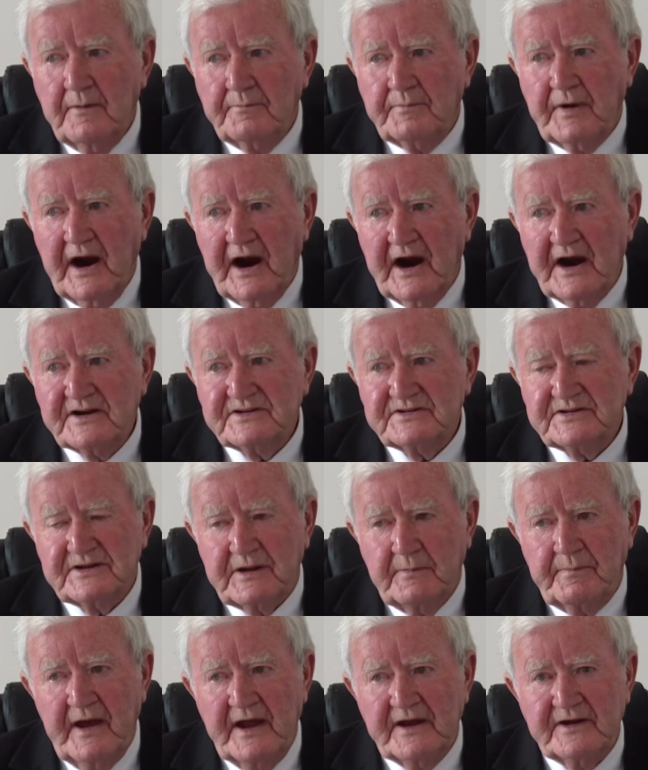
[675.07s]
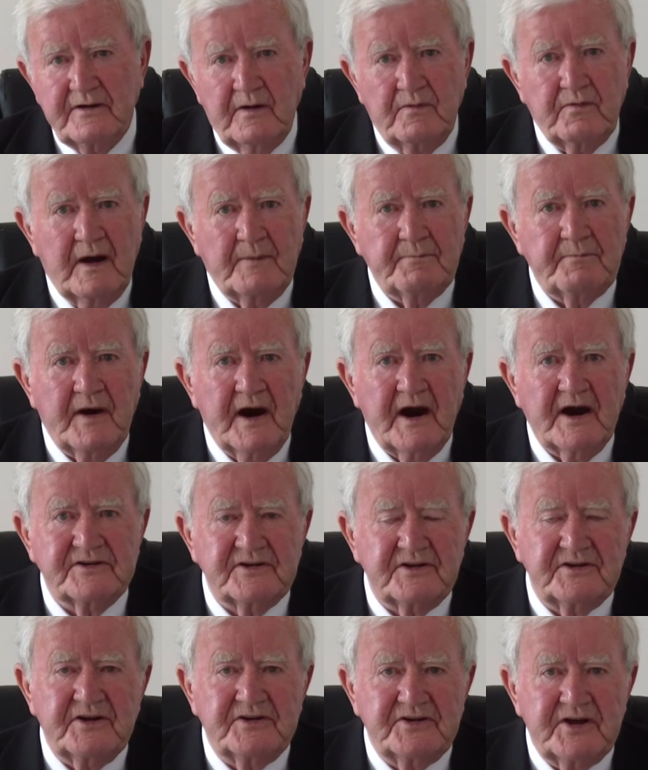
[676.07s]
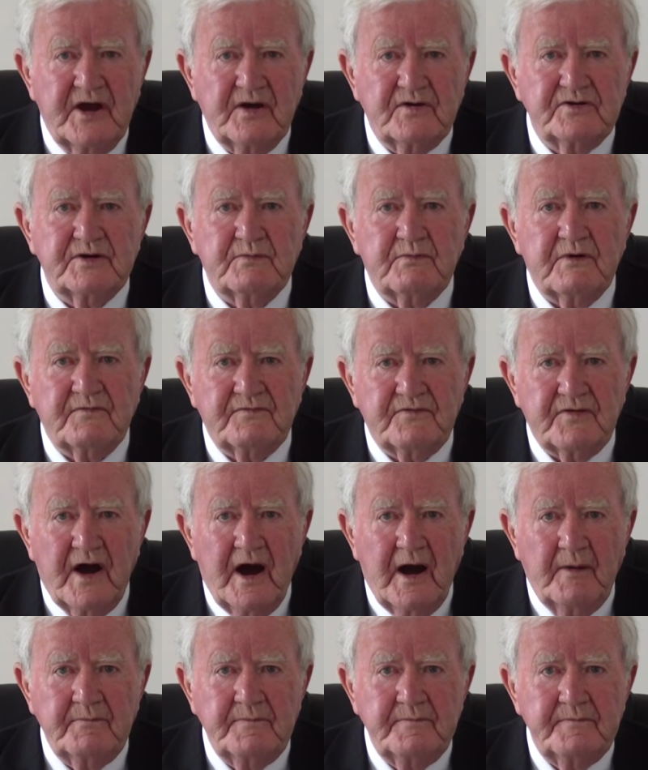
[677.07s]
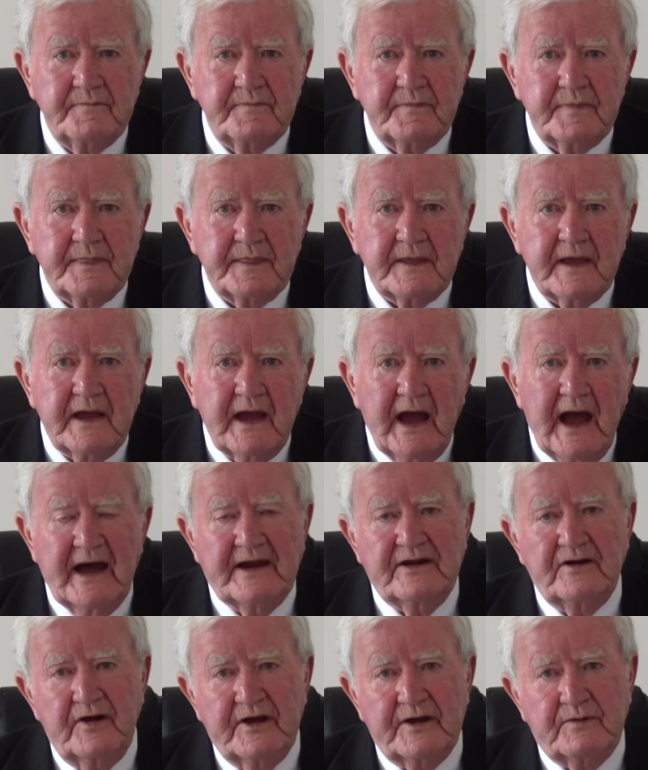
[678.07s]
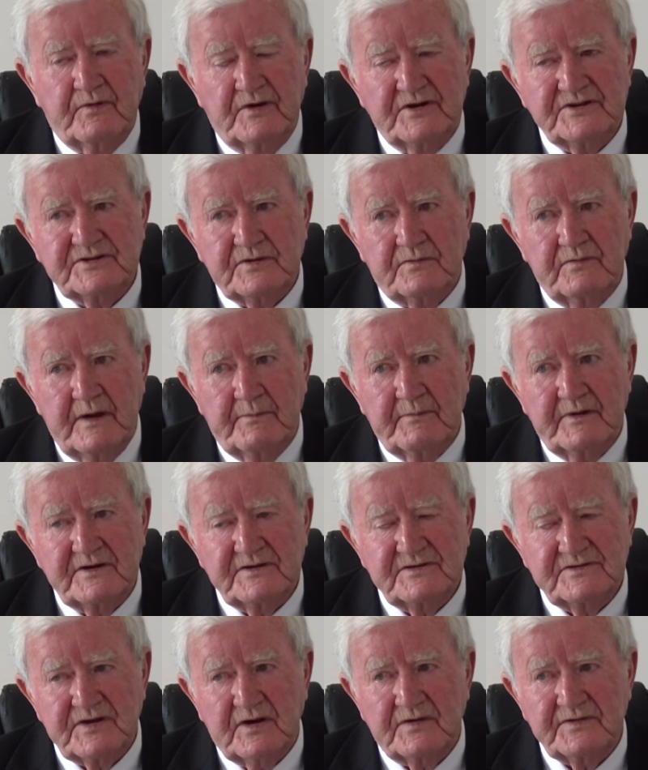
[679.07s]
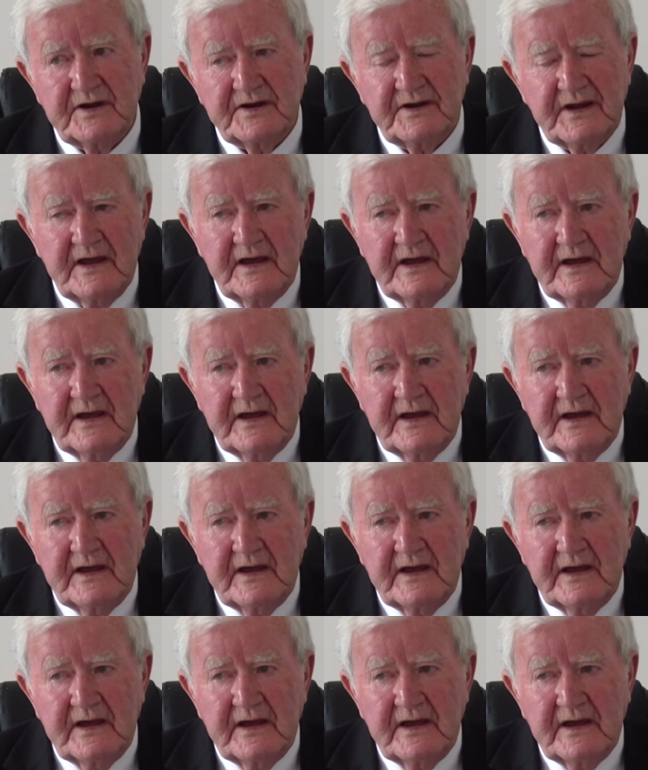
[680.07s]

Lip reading: parts depending on what part of the town they were from, and likewise the women. So that